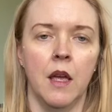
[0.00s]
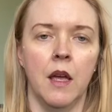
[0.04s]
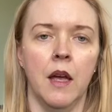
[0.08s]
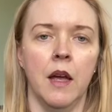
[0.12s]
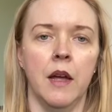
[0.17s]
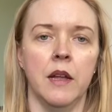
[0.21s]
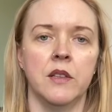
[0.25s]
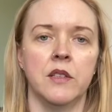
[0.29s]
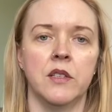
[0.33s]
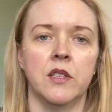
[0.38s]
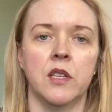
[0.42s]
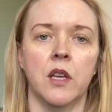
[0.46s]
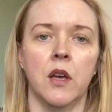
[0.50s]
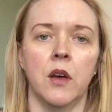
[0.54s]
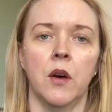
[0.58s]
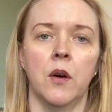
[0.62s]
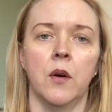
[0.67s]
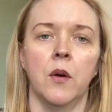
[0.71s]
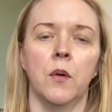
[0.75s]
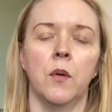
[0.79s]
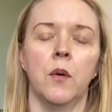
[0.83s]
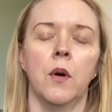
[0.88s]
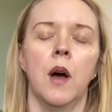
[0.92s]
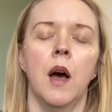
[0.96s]
And
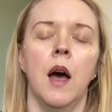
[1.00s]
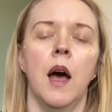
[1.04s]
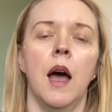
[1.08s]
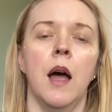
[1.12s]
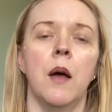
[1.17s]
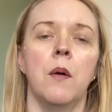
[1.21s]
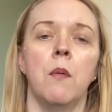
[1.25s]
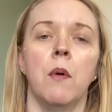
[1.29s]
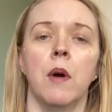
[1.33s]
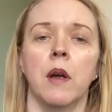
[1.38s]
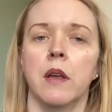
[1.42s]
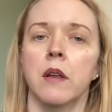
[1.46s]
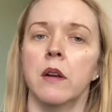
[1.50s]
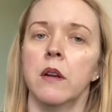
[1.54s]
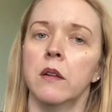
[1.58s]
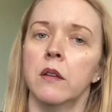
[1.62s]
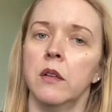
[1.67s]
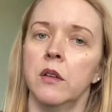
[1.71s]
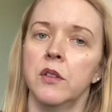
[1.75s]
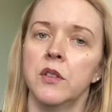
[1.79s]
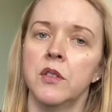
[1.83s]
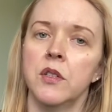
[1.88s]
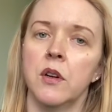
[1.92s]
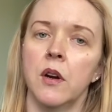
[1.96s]
so I want you to
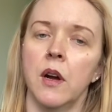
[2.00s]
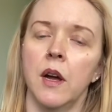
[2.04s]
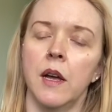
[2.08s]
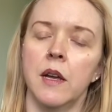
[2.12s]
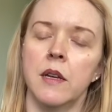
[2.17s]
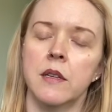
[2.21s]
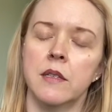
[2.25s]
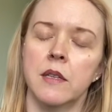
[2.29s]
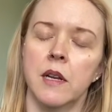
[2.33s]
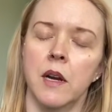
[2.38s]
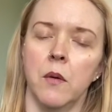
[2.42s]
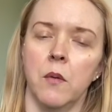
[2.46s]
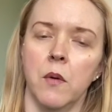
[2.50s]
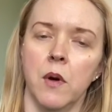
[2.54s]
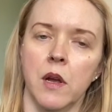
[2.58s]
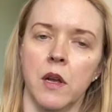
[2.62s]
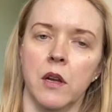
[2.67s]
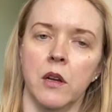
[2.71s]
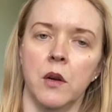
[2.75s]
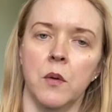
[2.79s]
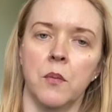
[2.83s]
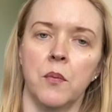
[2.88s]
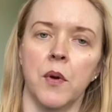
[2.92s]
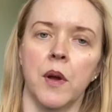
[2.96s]
close your eyes and I want
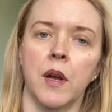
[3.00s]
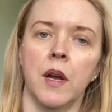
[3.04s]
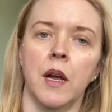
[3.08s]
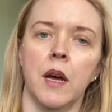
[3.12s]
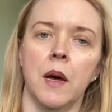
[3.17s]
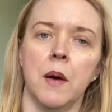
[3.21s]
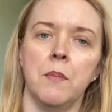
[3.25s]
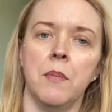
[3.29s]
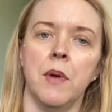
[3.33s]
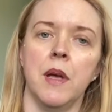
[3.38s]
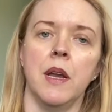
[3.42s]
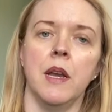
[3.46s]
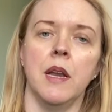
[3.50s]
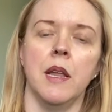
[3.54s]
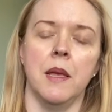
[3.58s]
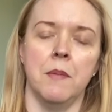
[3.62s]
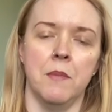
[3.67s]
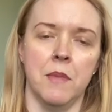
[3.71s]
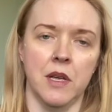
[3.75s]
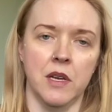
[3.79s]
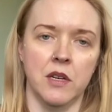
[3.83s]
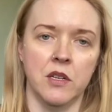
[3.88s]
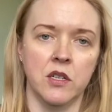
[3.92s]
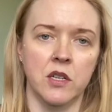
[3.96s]
you to bring up an
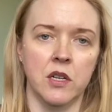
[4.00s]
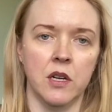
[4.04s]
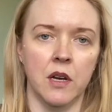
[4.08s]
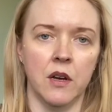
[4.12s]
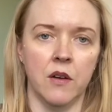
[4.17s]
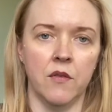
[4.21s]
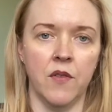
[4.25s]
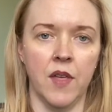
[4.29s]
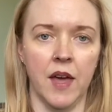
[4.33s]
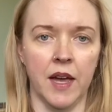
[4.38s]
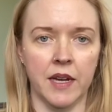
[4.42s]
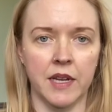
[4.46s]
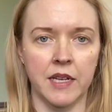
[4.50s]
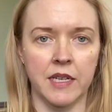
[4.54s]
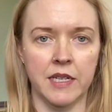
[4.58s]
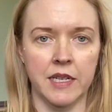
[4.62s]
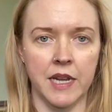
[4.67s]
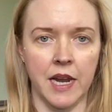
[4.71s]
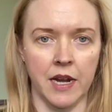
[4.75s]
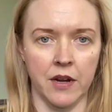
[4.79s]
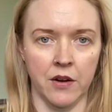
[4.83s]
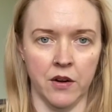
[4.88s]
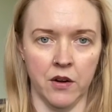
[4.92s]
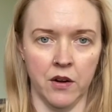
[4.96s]
image of that
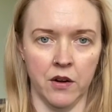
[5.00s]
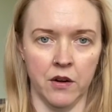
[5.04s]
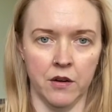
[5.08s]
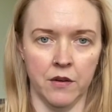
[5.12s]
container.